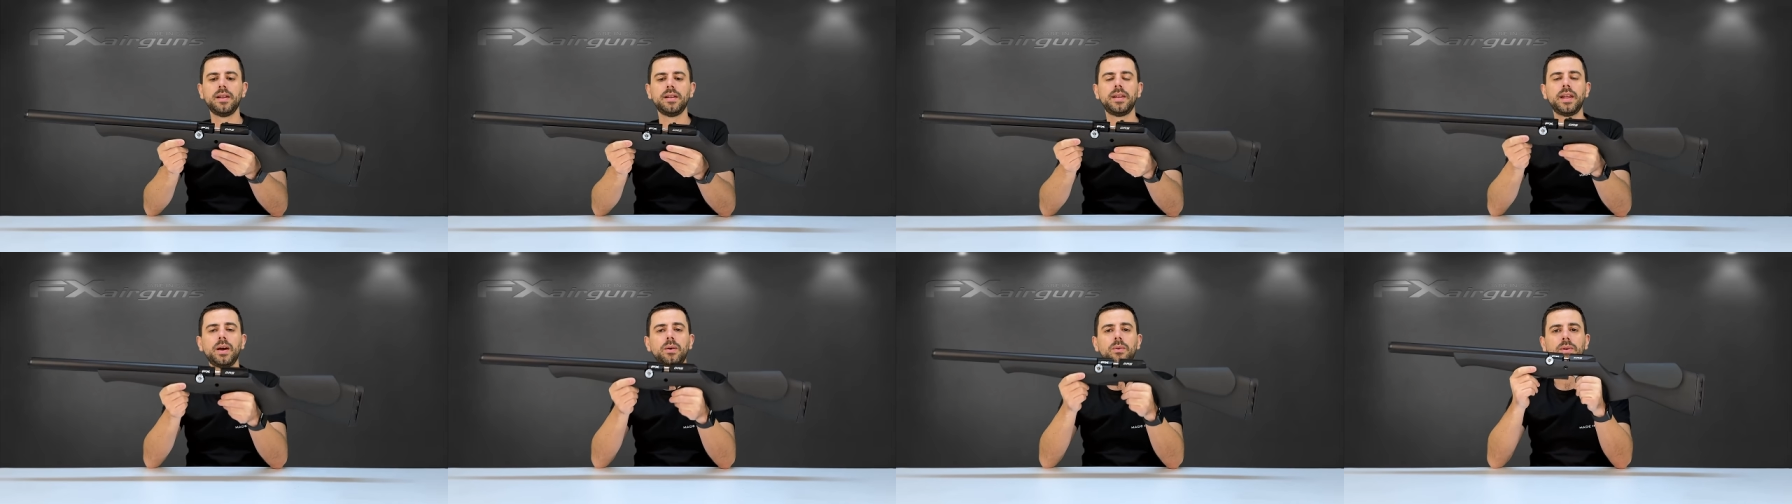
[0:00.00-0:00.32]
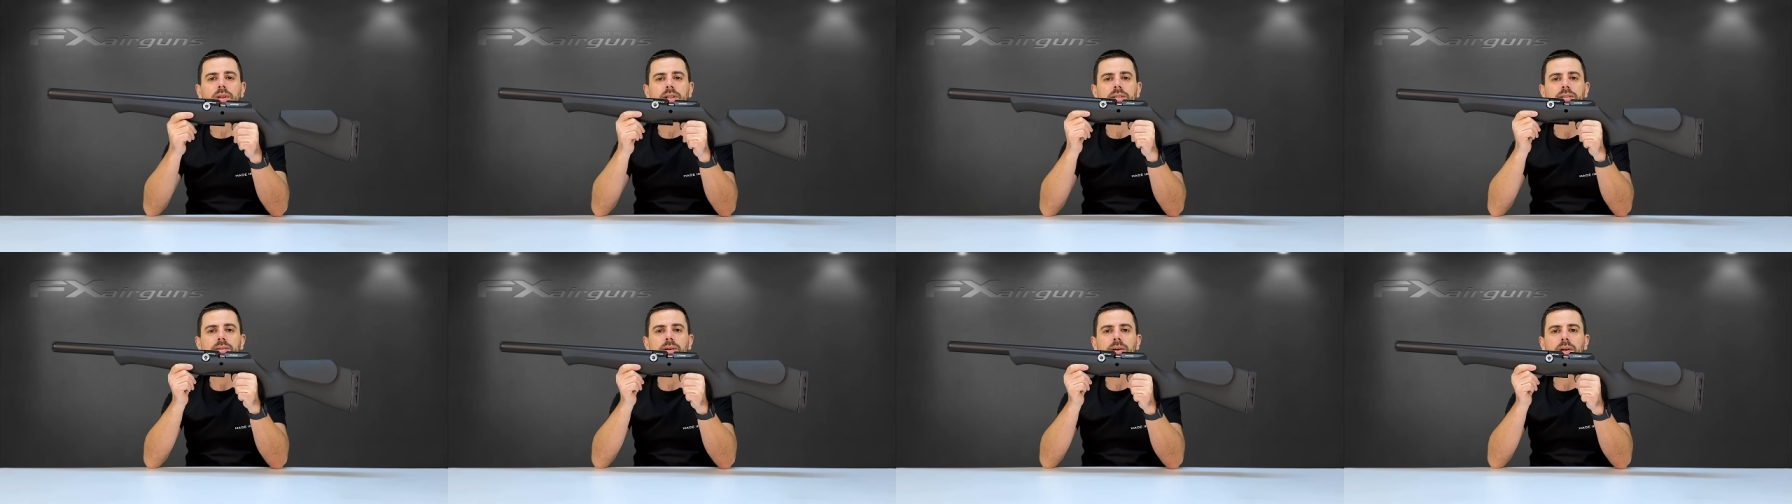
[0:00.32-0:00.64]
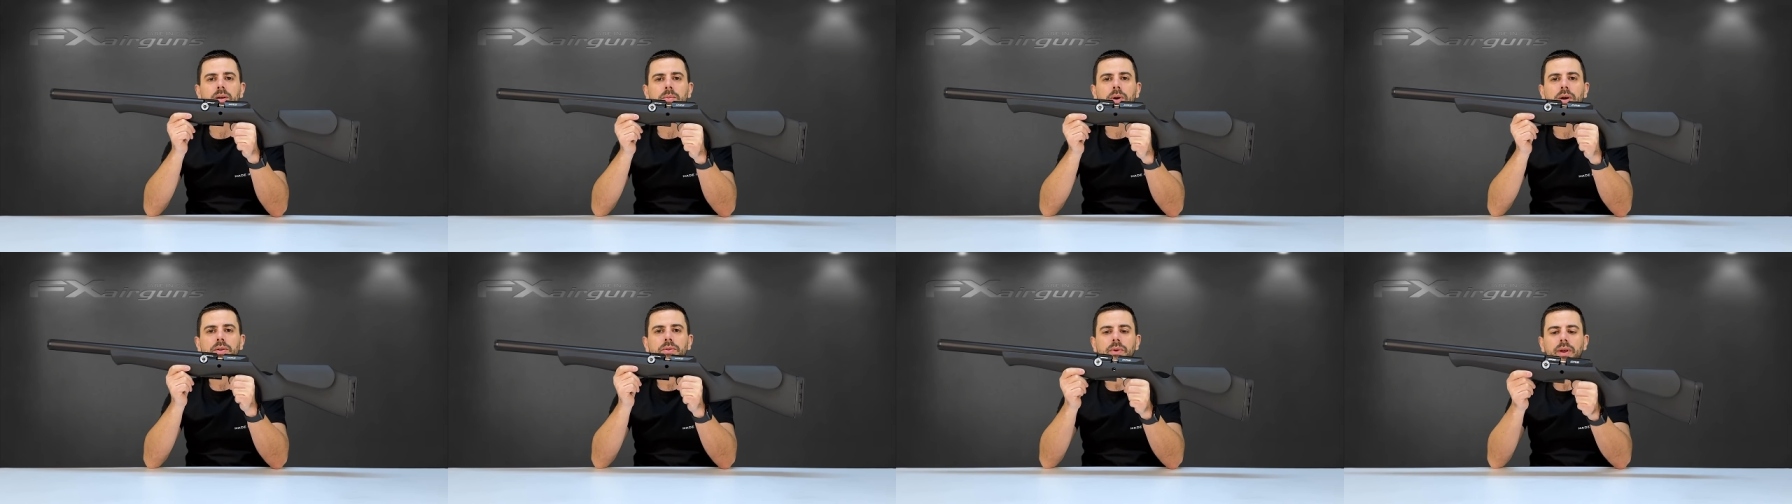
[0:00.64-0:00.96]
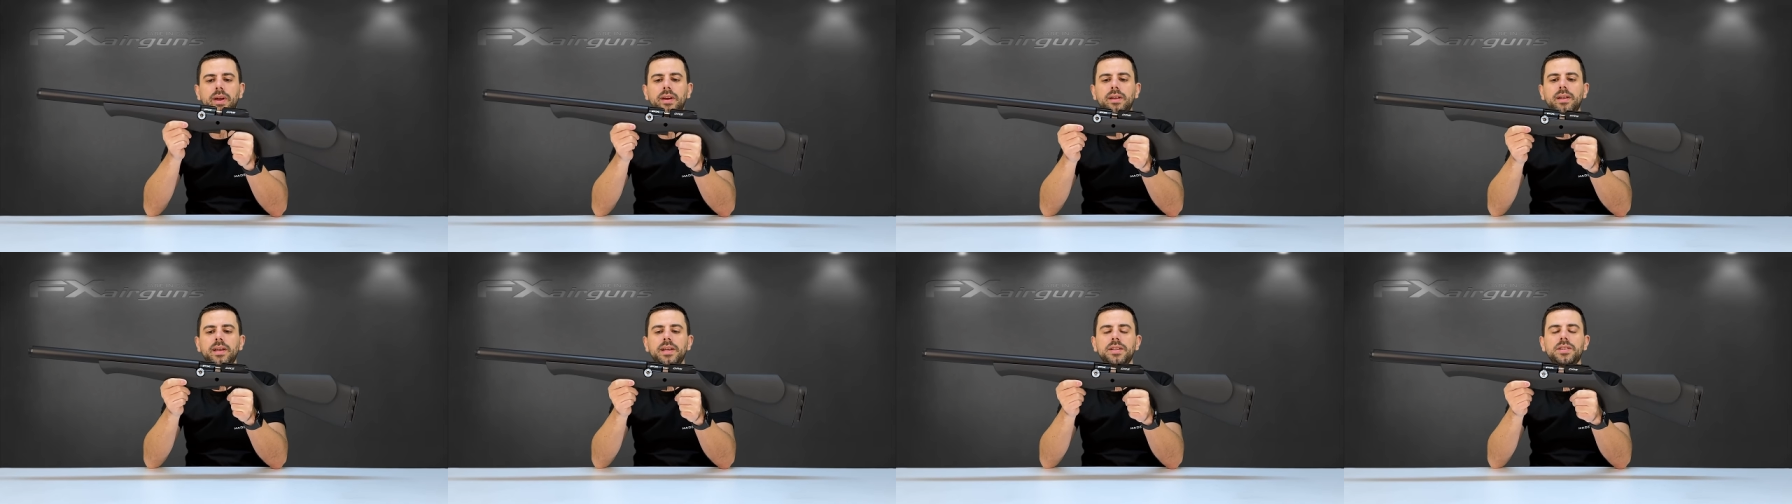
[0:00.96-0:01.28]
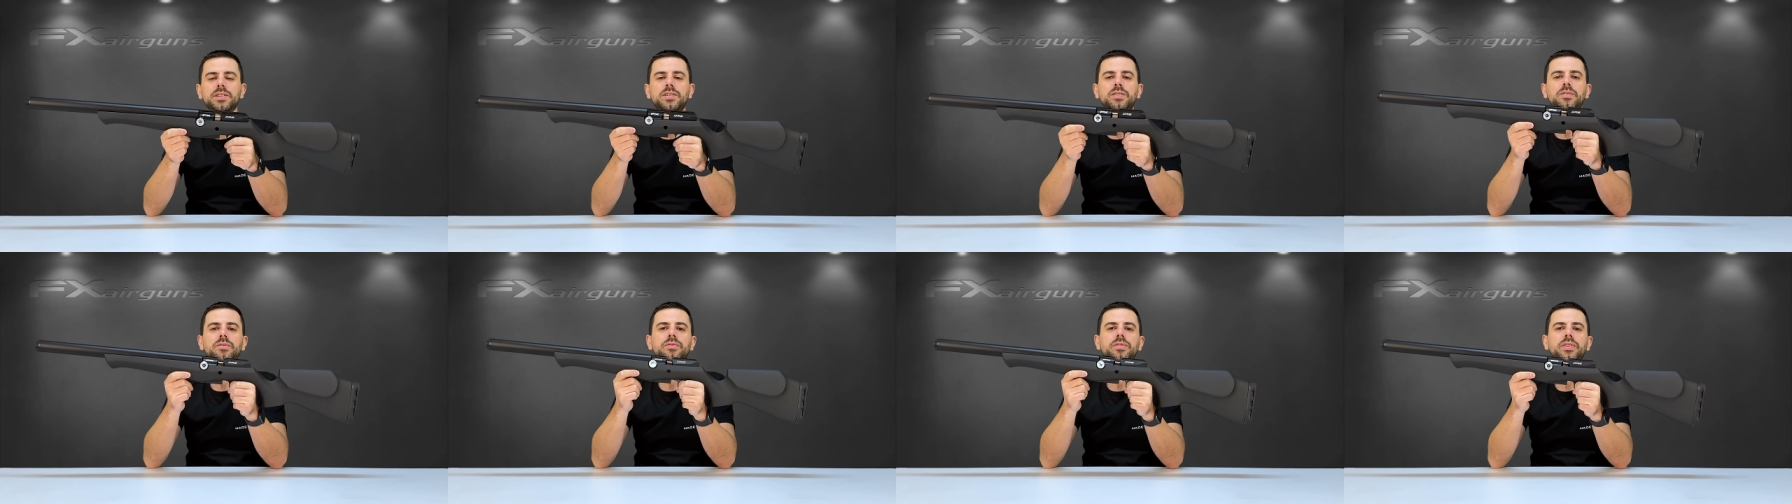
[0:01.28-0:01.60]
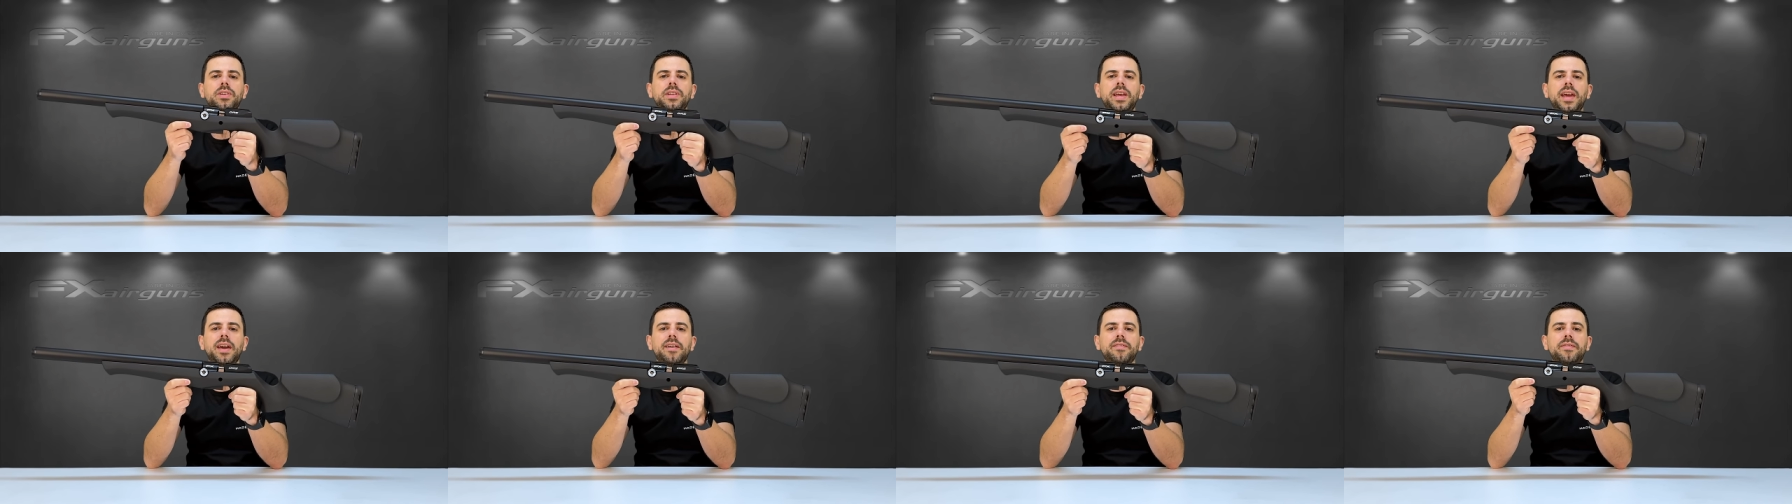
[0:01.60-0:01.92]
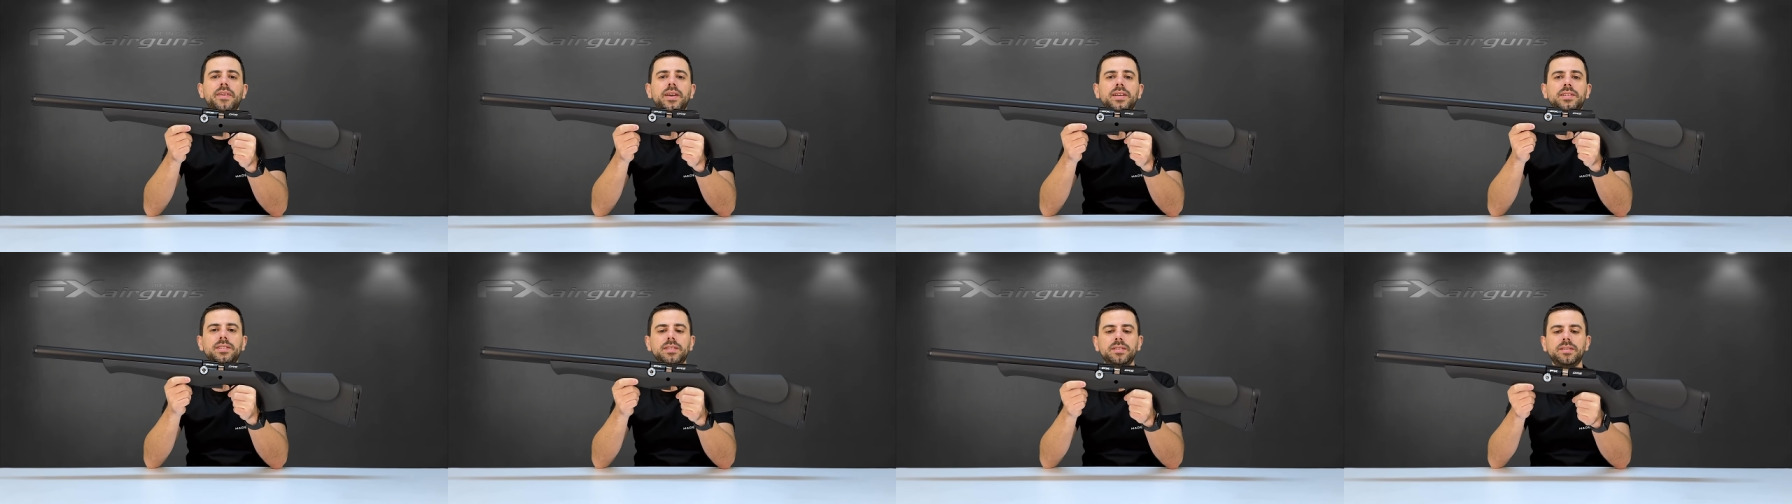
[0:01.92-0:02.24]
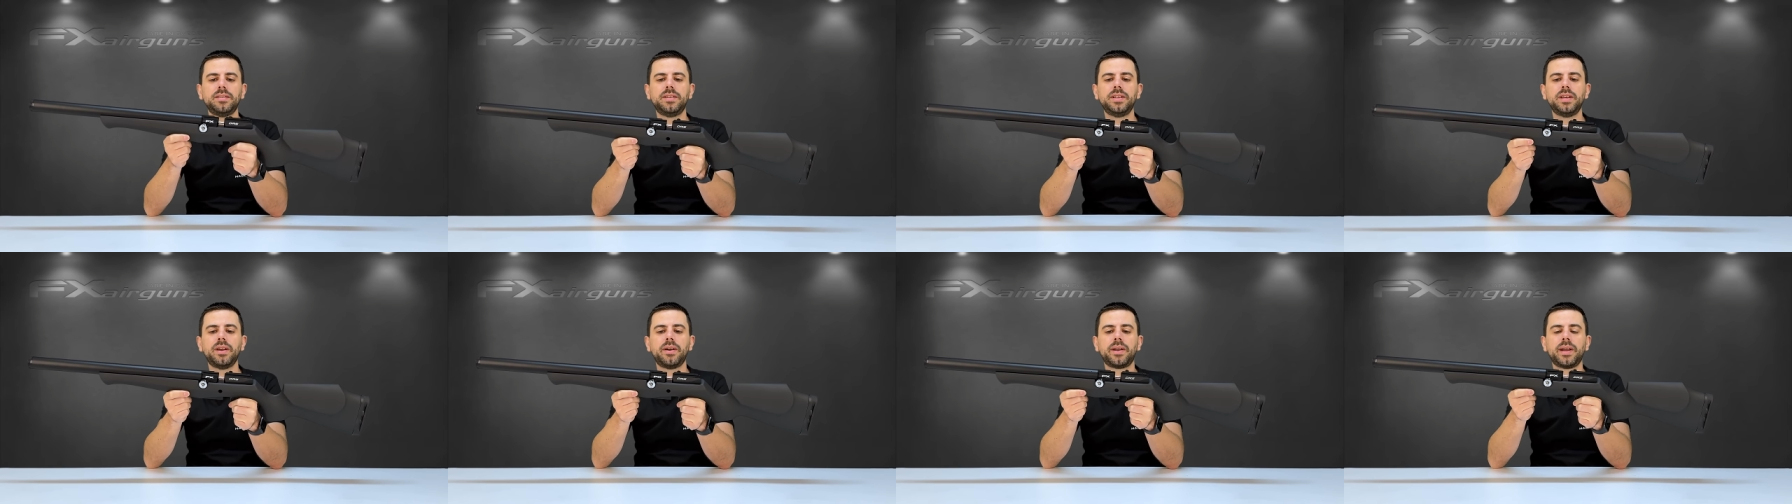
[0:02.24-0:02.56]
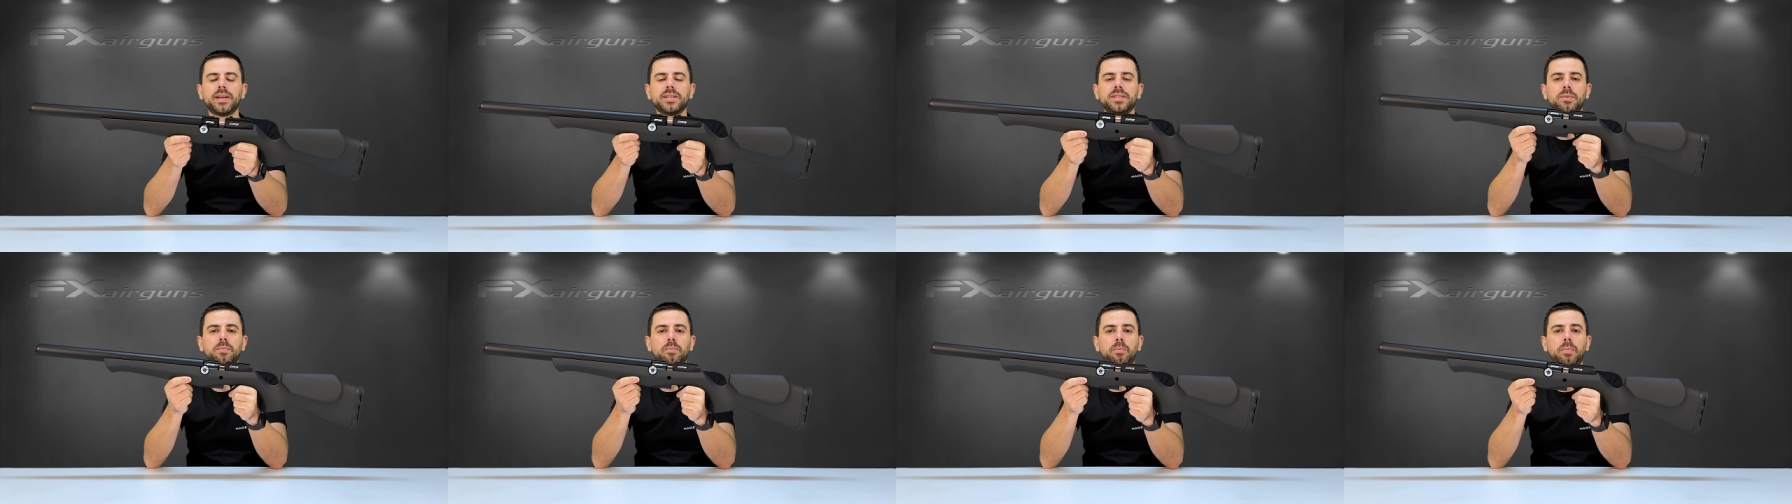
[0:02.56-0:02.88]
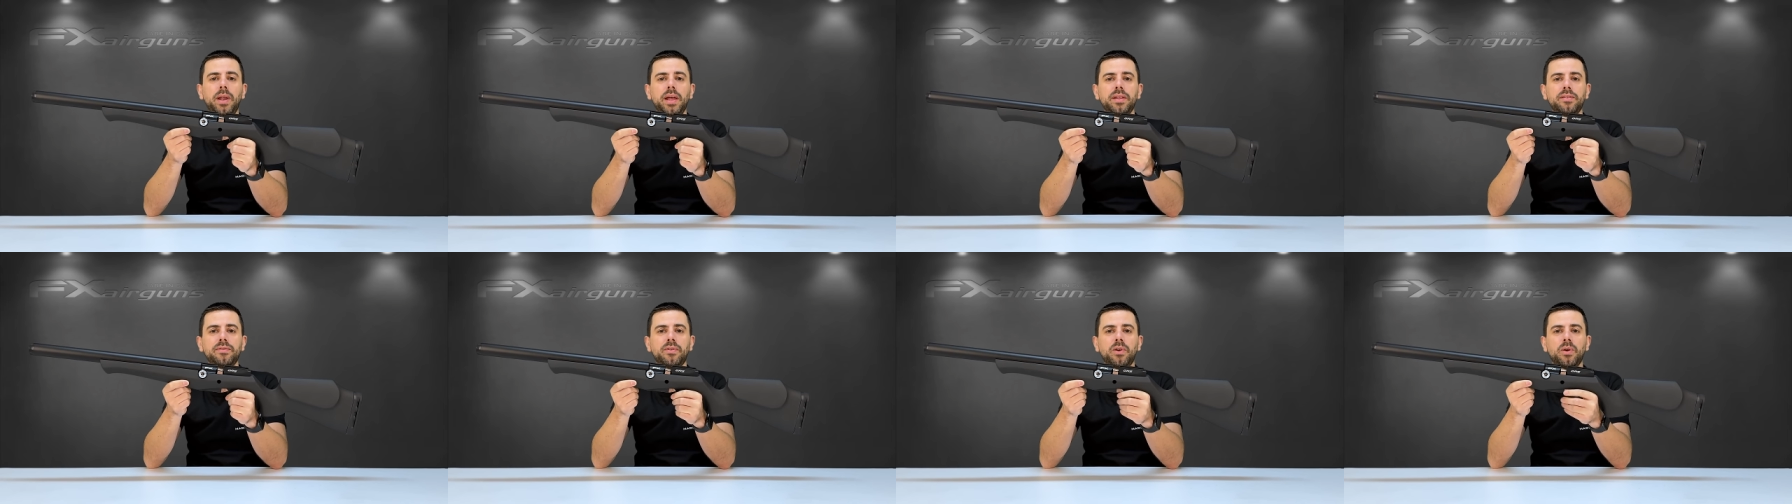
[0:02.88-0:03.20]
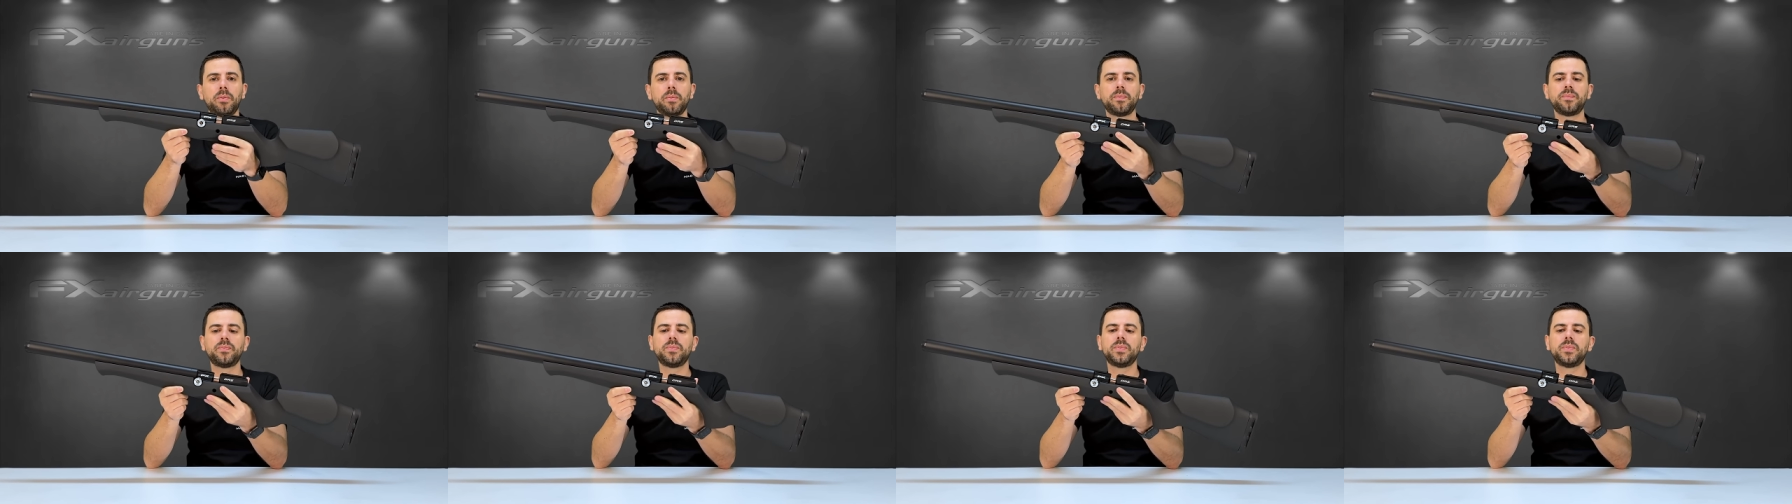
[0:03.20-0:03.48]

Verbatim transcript: Now let's talk about regulators for the F X D R S platform.